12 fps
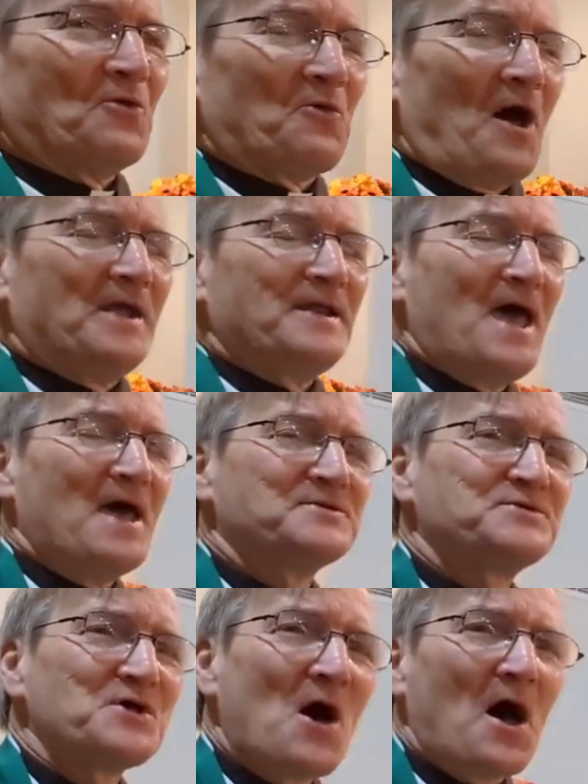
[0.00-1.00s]
the right-hand
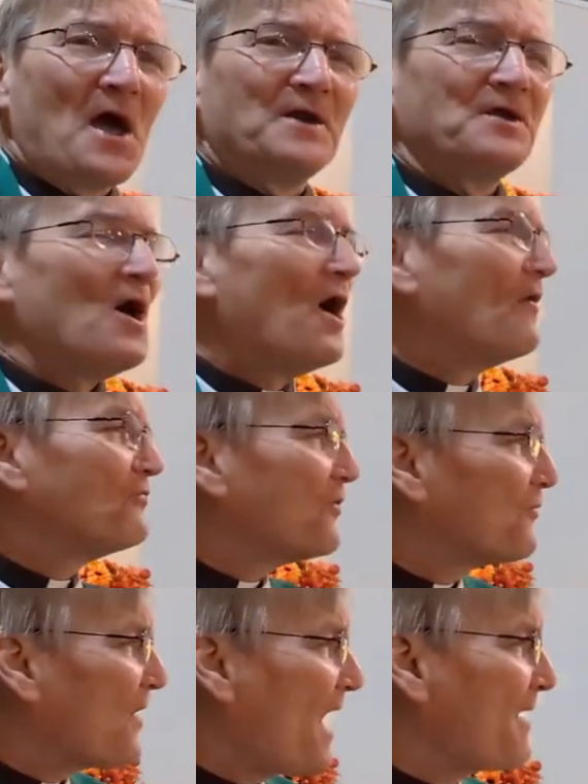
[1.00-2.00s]
side of the
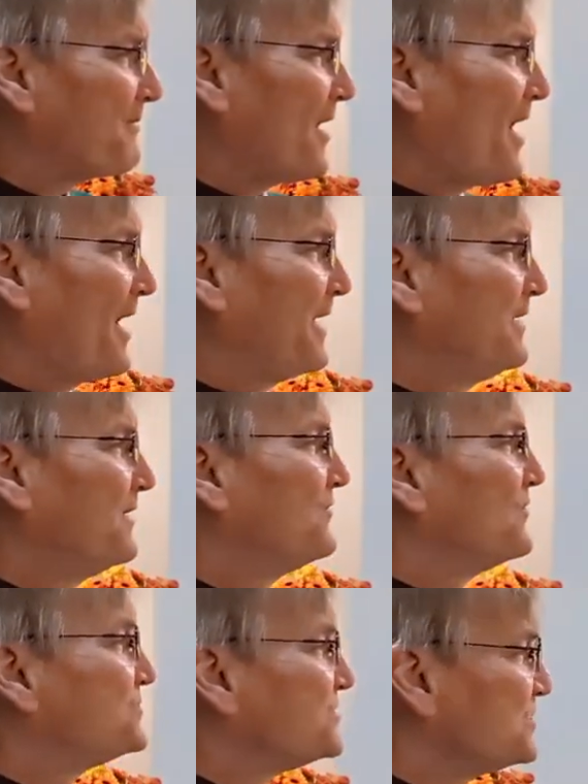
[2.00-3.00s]
rabbi,
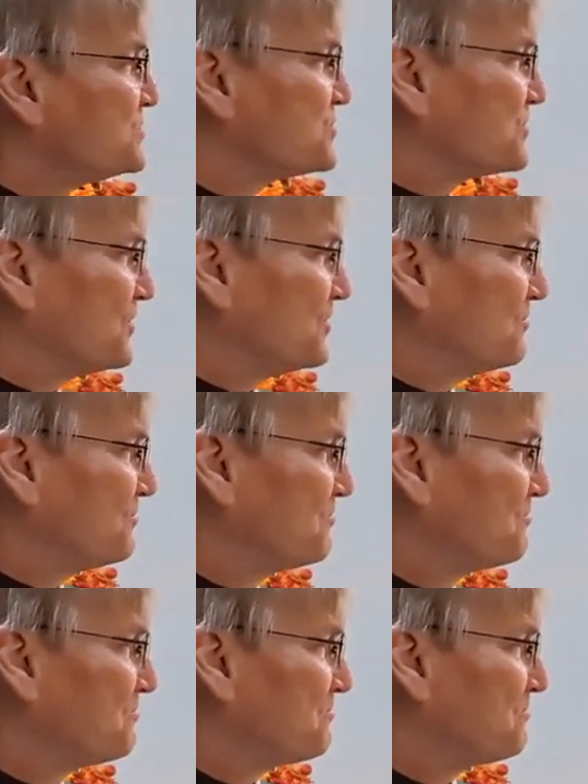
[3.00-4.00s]
the teacher.
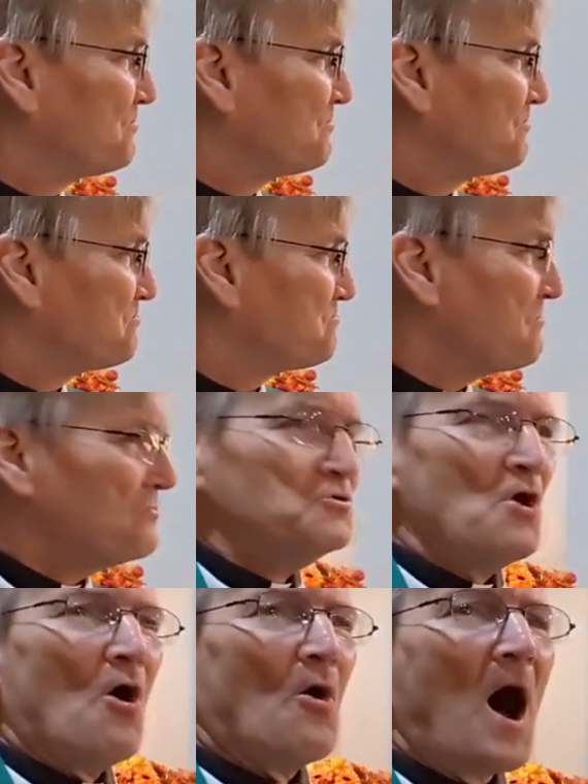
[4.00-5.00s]

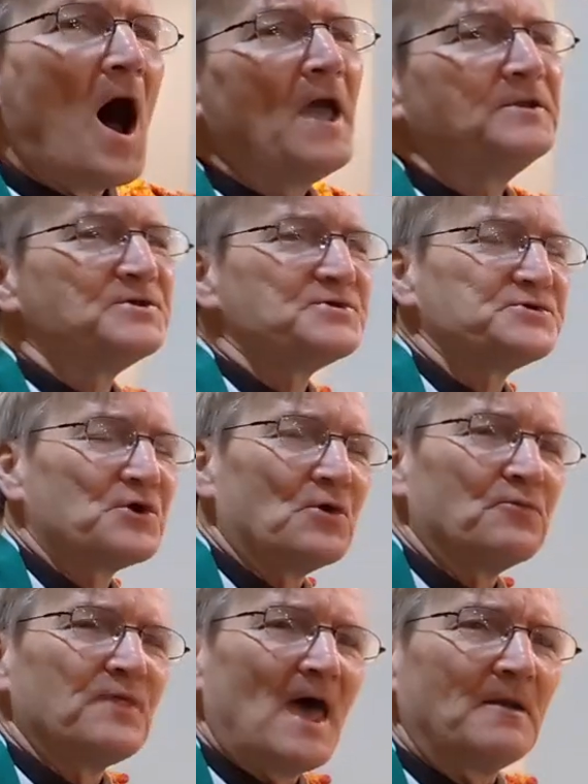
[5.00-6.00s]
No, I
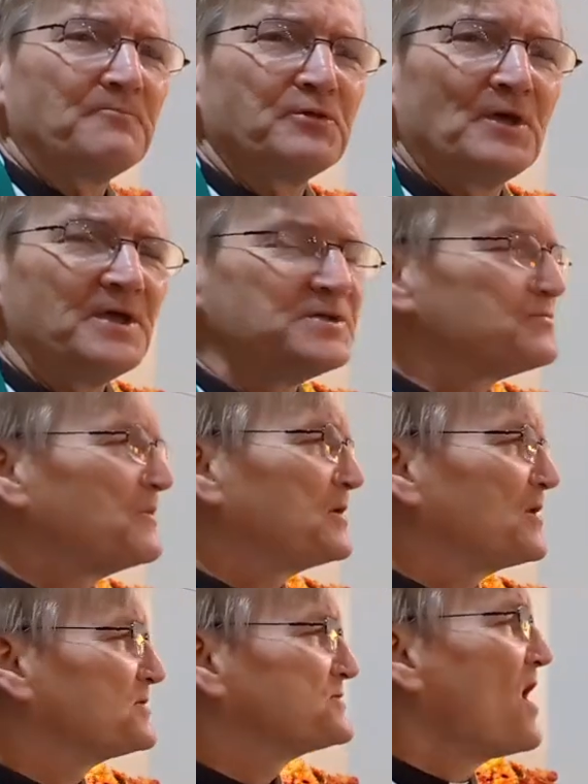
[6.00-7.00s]
deserve that place
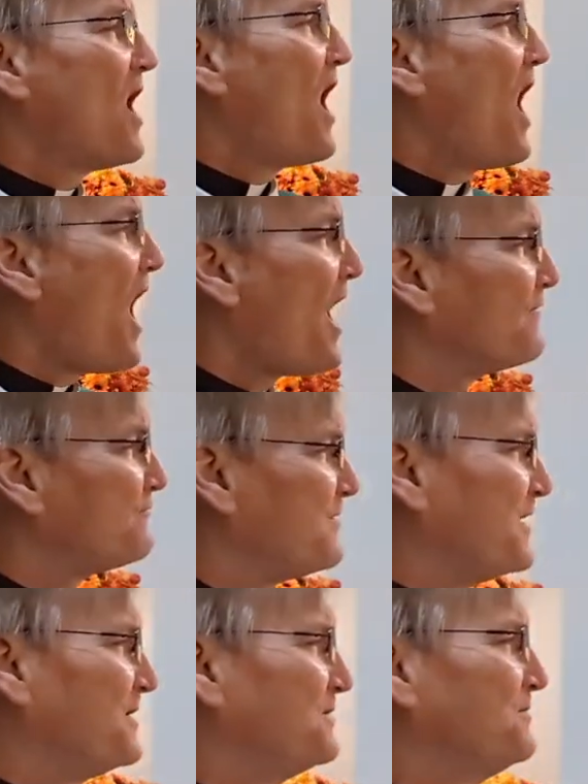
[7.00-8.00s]
because I've
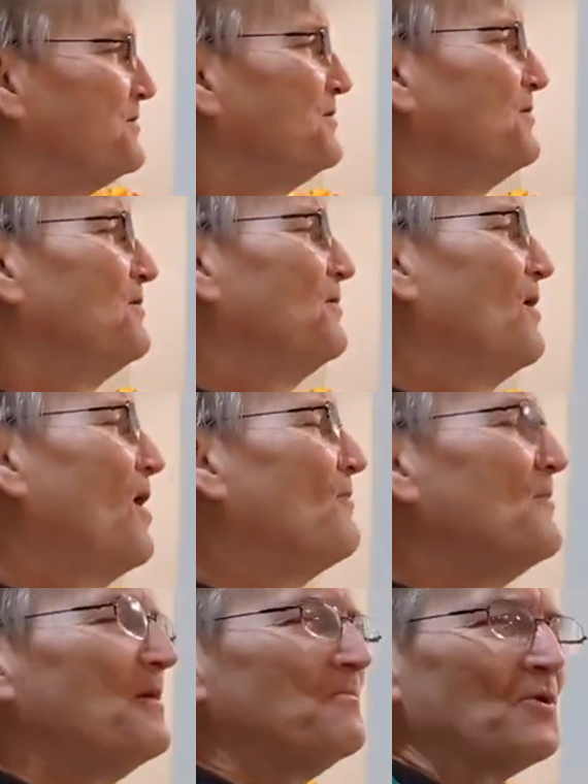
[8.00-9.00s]
been a
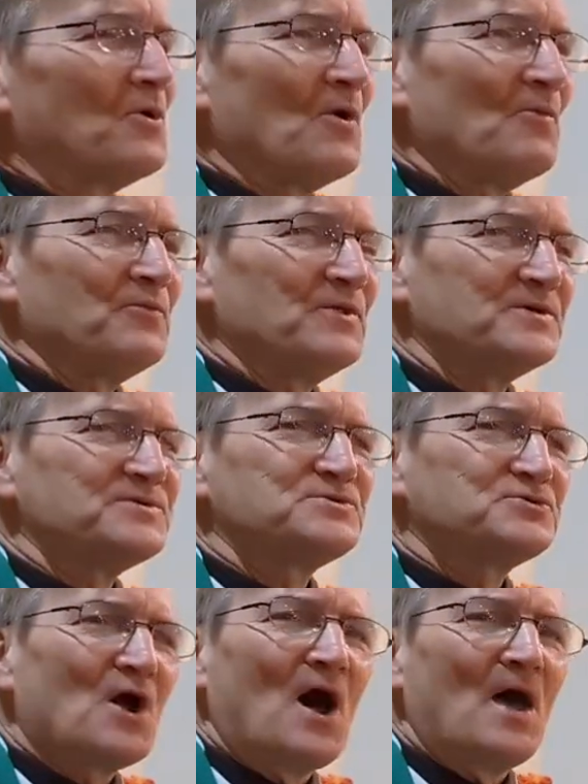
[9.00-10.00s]
member of this
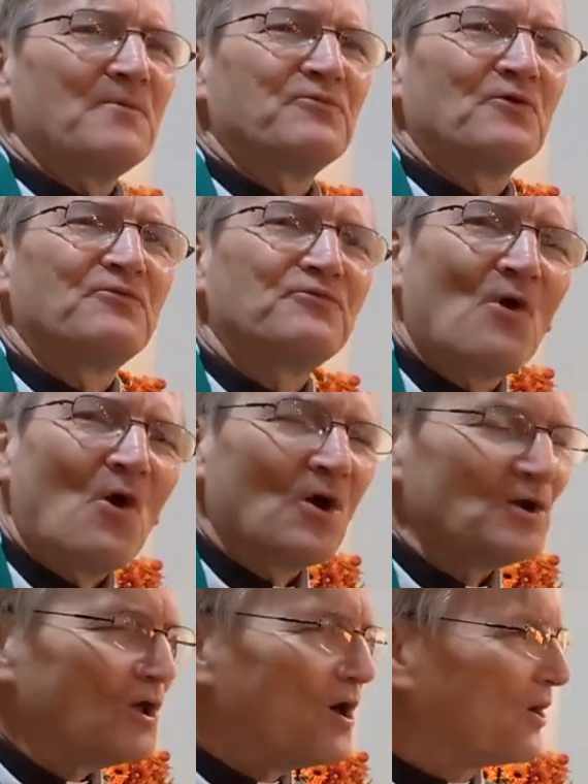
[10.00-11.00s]
tribe for
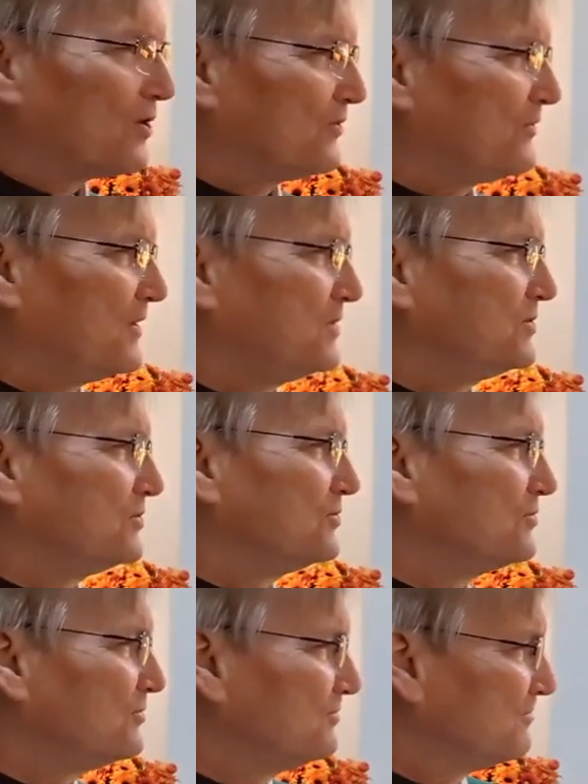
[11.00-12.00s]
far longer than
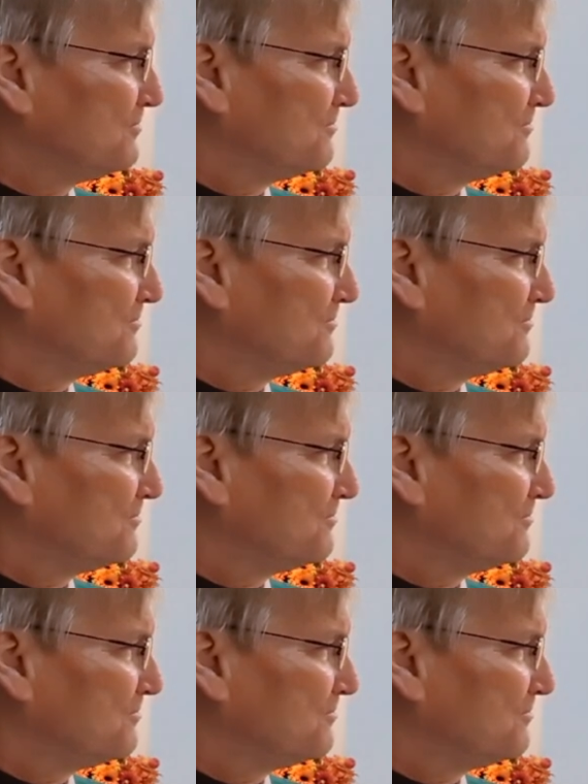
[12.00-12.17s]
you.